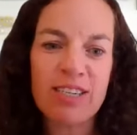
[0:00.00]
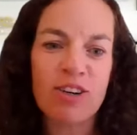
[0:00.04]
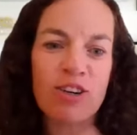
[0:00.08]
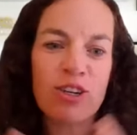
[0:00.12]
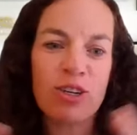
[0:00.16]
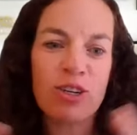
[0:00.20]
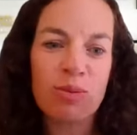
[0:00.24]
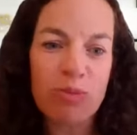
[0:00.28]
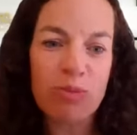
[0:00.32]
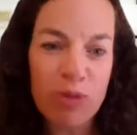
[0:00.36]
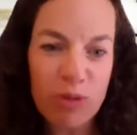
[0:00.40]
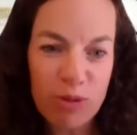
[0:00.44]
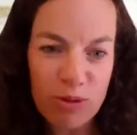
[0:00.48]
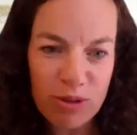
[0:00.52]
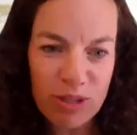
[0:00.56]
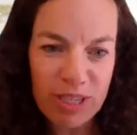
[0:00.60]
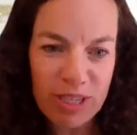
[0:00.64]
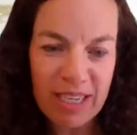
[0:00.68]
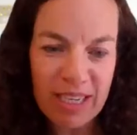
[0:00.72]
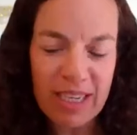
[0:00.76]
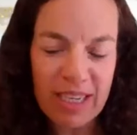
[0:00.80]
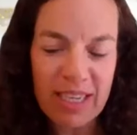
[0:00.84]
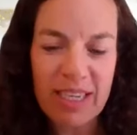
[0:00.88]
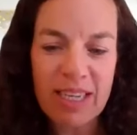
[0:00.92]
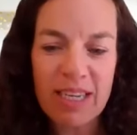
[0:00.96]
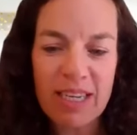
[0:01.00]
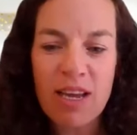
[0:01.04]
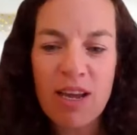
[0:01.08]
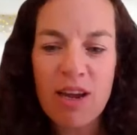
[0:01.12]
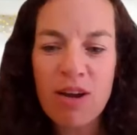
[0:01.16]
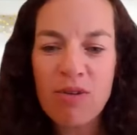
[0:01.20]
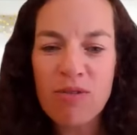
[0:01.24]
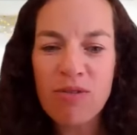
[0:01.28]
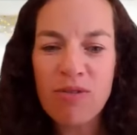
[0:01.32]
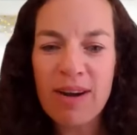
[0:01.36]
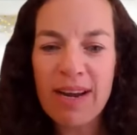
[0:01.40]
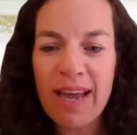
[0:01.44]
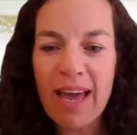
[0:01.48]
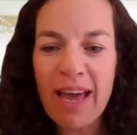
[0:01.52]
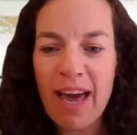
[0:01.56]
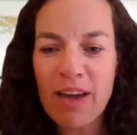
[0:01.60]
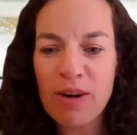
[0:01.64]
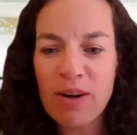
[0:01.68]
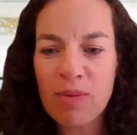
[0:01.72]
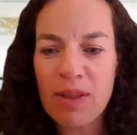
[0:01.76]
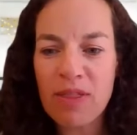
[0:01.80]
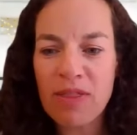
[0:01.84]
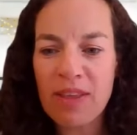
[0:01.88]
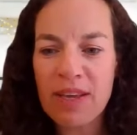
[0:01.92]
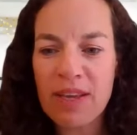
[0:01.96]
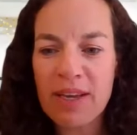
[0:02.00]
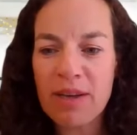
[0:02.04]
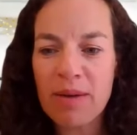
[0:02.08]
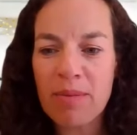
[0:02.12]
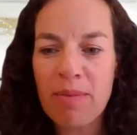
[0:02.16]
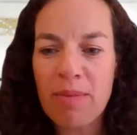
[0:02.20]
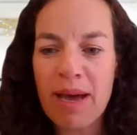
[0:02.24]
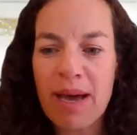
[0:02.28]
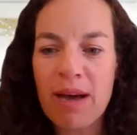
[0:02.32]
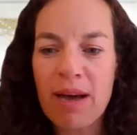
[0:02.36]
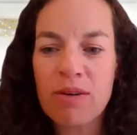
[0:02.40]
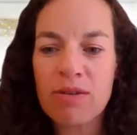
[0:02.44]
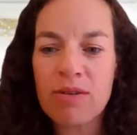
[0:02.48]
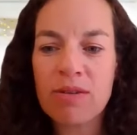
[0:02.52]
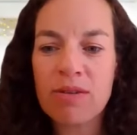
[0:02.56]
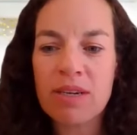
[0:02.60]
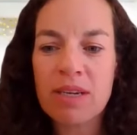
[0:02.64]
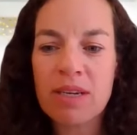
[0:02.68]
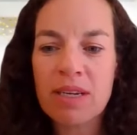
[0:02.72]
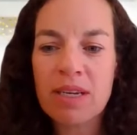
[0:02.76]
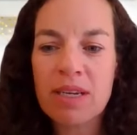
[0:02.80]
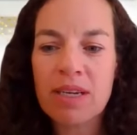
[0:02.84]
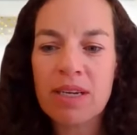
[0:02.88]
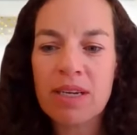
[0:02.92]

our community, right? How do we think about